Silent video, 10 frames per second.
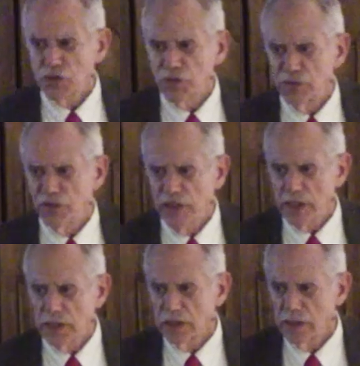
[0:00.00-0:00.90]
from
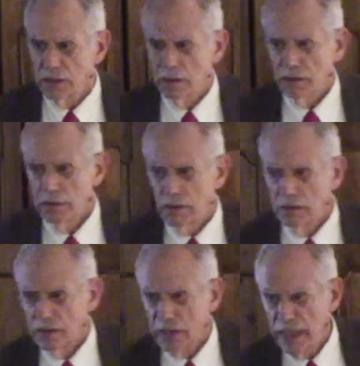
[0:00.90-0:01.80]
Finland
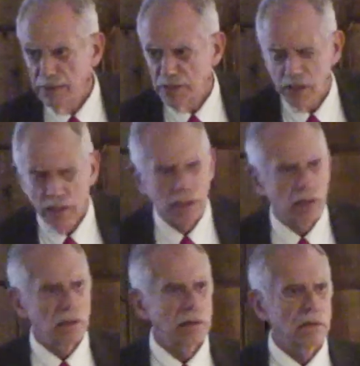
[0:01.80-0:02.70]
came to the
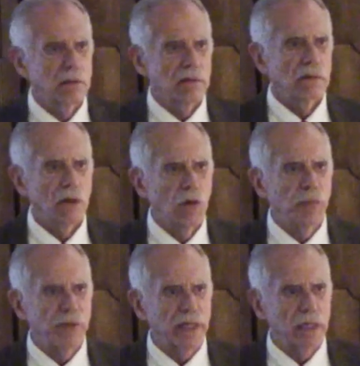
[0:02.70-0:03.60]

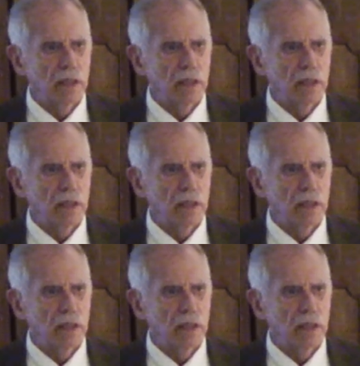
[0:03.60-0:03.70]
opening.